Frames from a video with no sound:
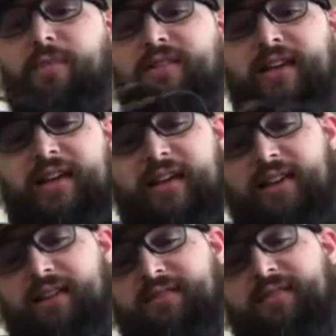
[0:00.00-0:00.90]
means I can
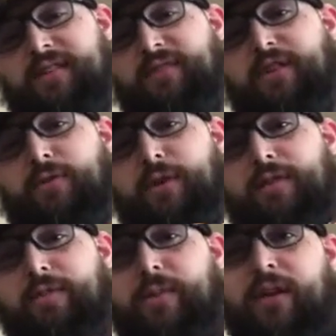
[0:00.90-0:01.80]
get 10 feet away
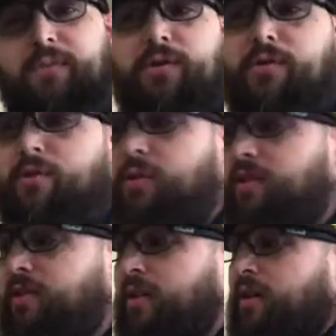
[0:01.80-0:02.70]
from my computer
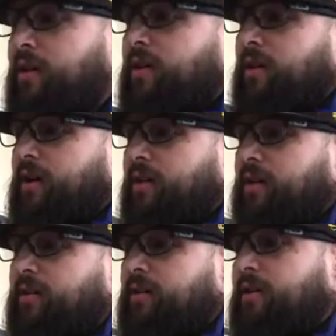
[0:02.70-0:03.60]
with
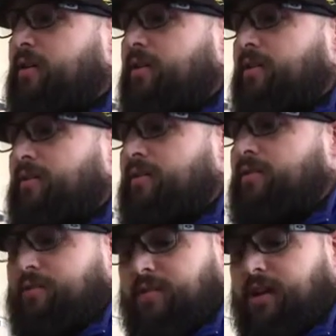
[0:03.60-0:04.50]

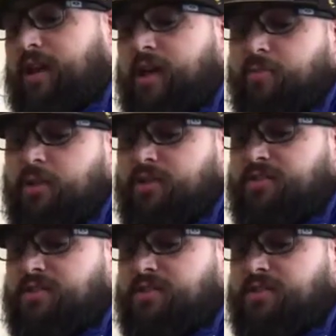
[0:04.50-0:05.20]
the camera and